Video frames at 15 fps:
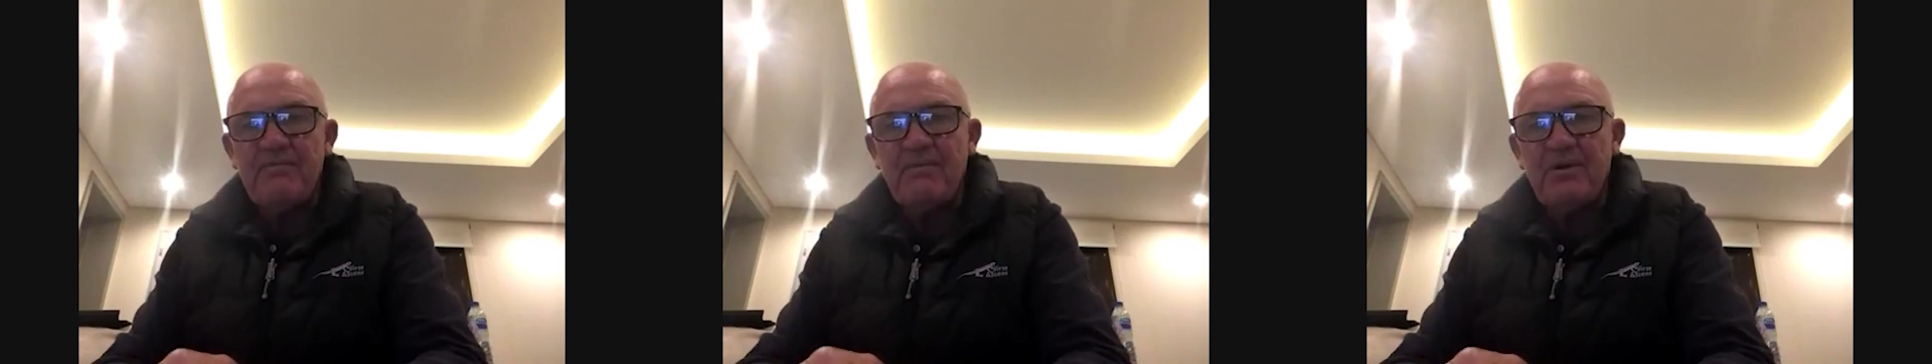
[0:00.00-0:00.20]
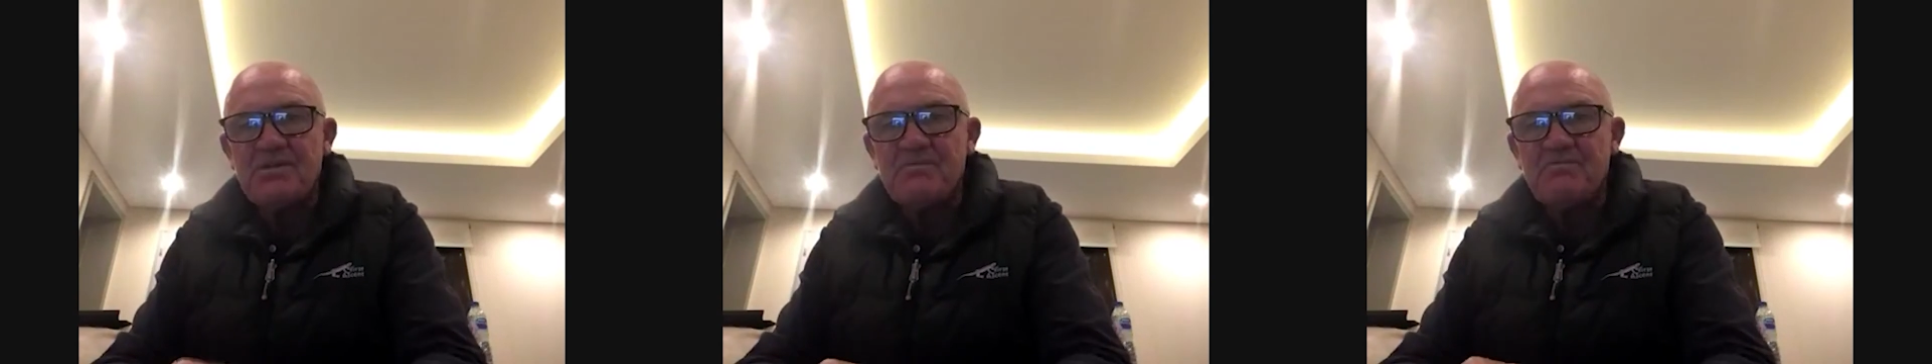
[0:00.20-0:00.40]

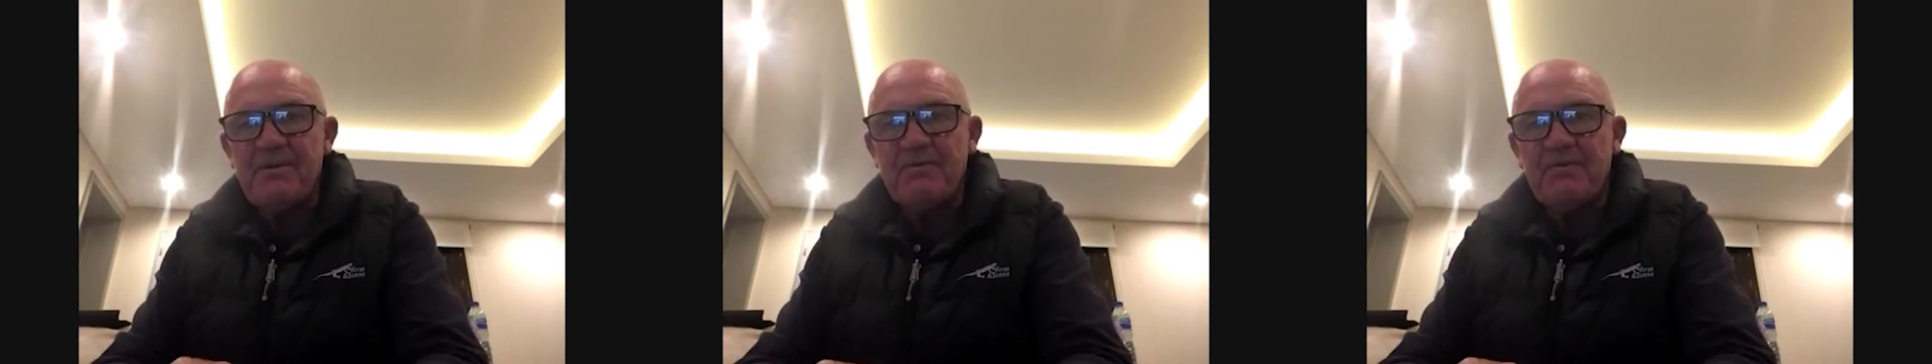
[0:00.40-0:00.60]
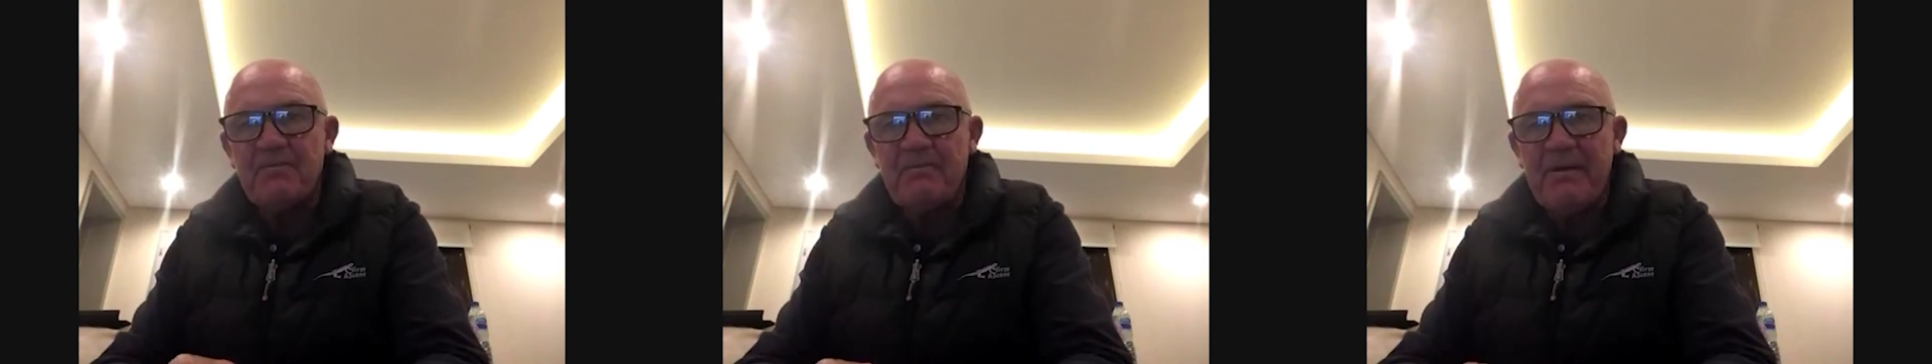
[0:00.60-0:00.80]
most
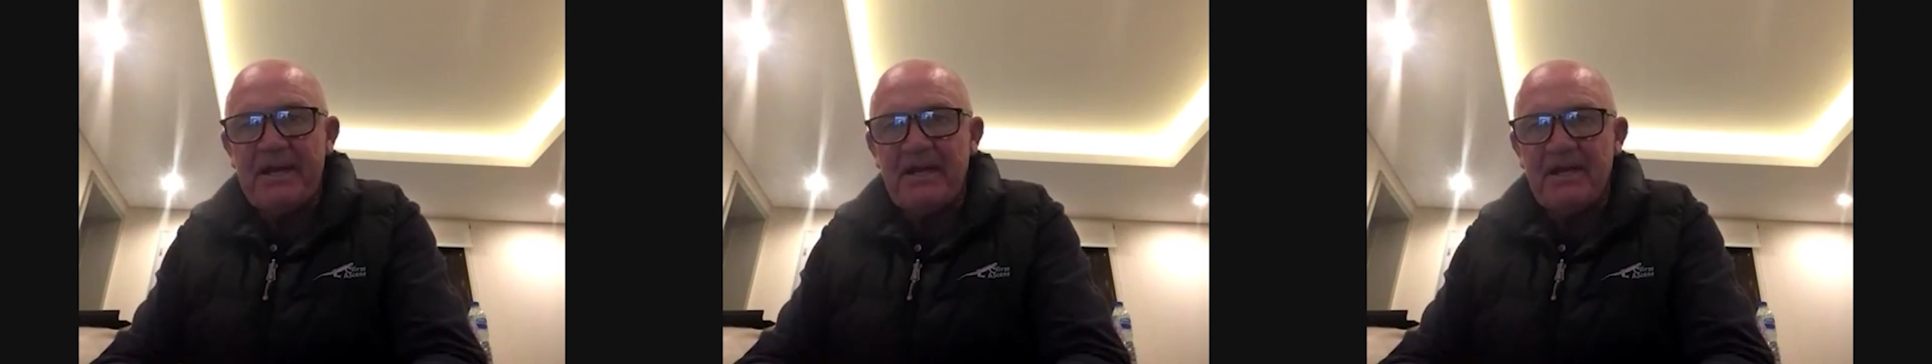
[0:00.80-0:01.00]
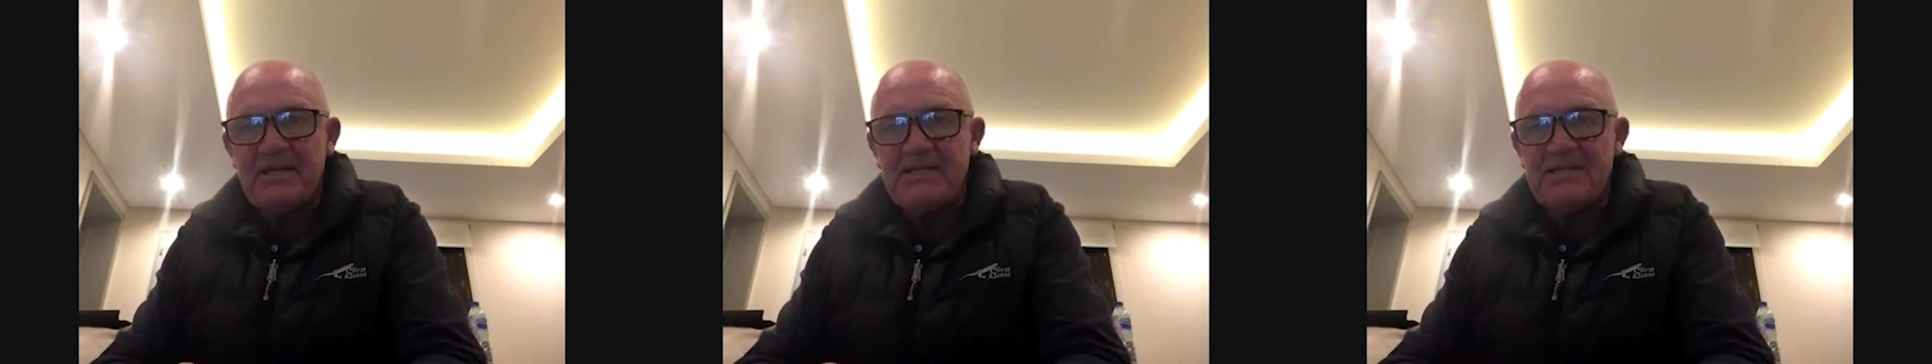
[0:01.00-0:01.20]
people
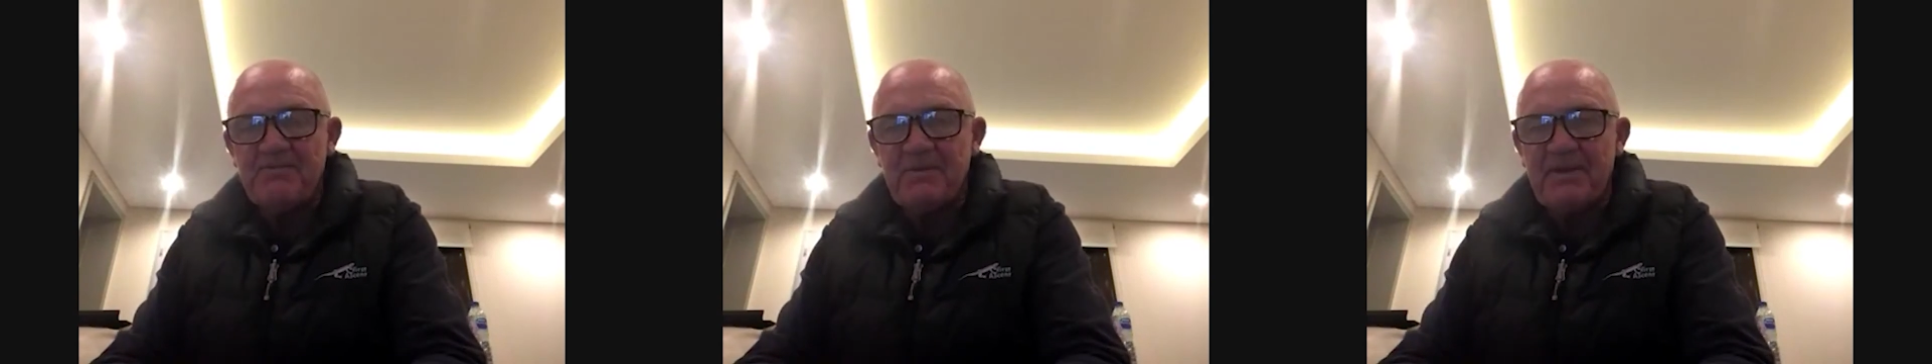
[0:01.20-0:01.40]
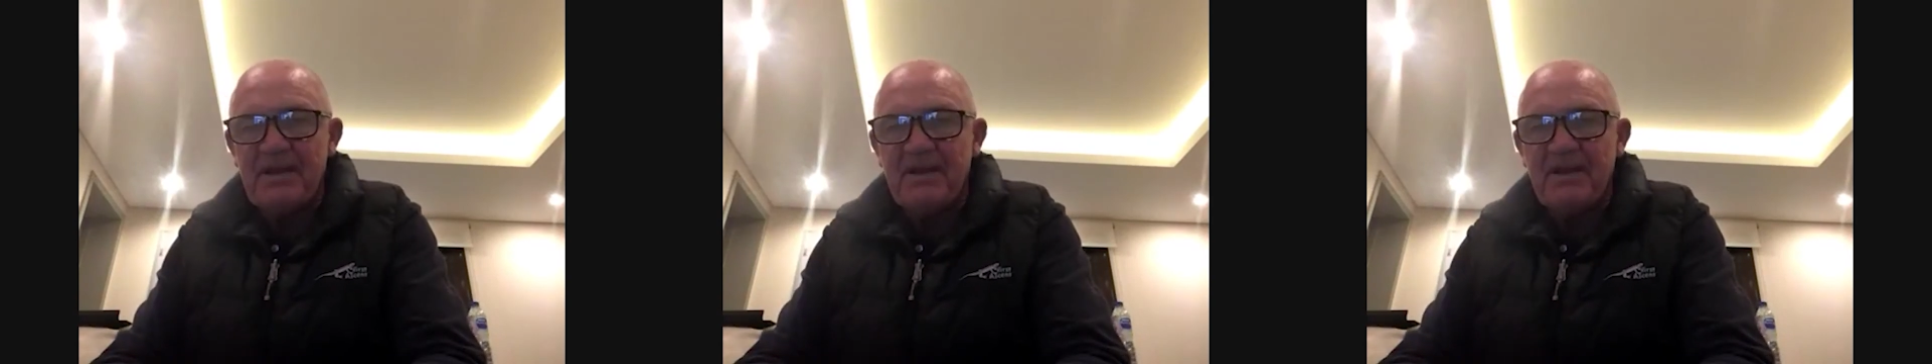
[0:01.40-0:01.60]
battle at
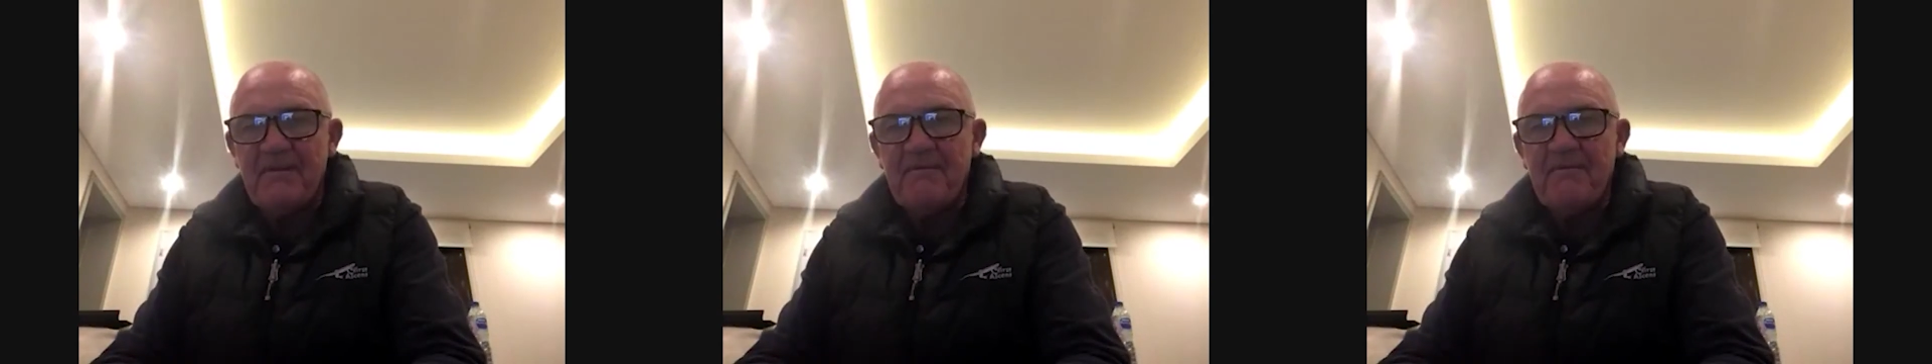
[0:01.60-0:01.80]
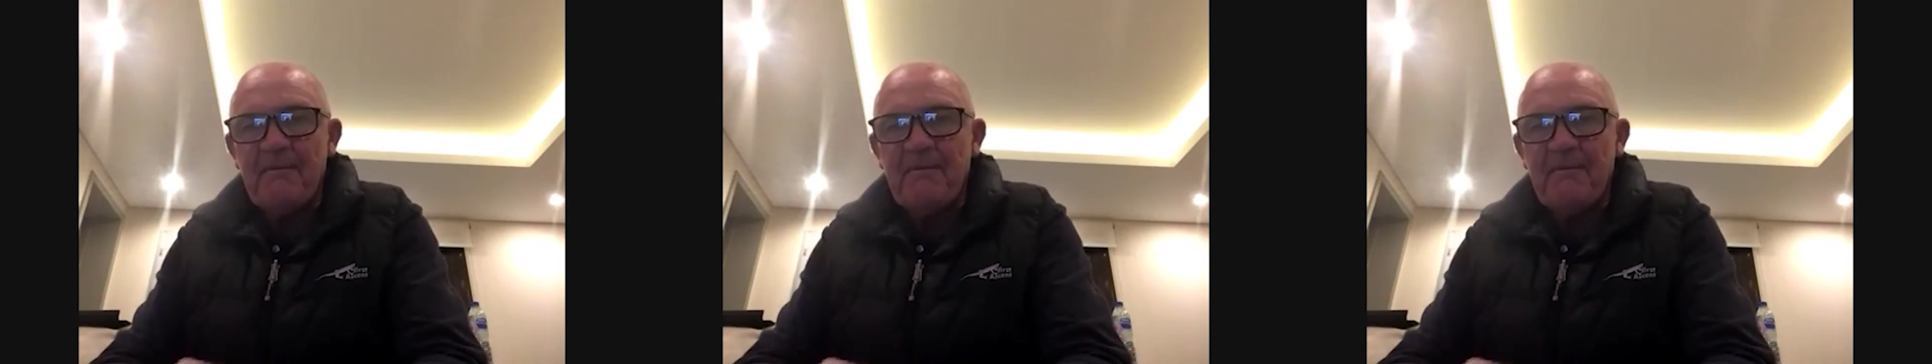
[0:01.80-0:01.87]
speed.